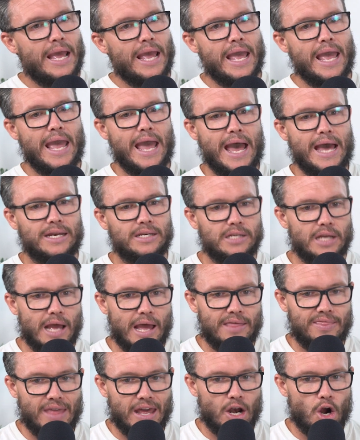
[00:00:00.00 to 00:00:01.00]
And
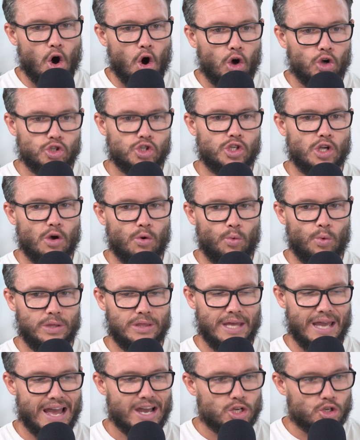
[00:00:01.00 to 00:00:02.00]
then also
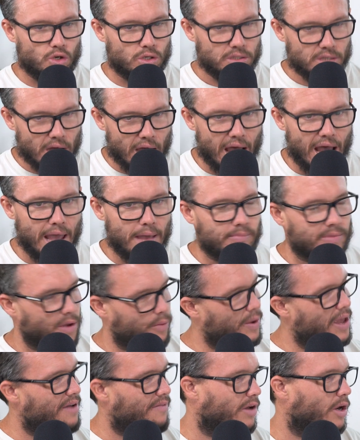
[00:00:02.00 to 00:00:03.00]
with the extra time
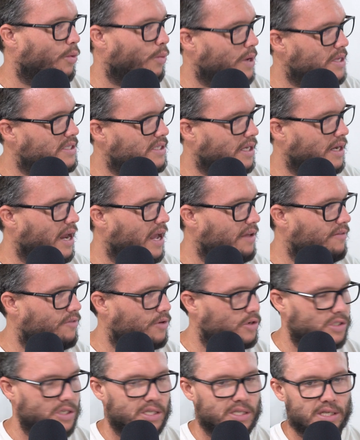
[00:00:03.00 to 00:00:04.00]
that we have on a Wednesday night
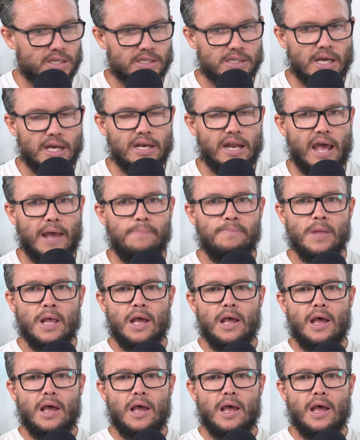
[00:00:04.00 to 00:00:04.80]
versus a Sunday,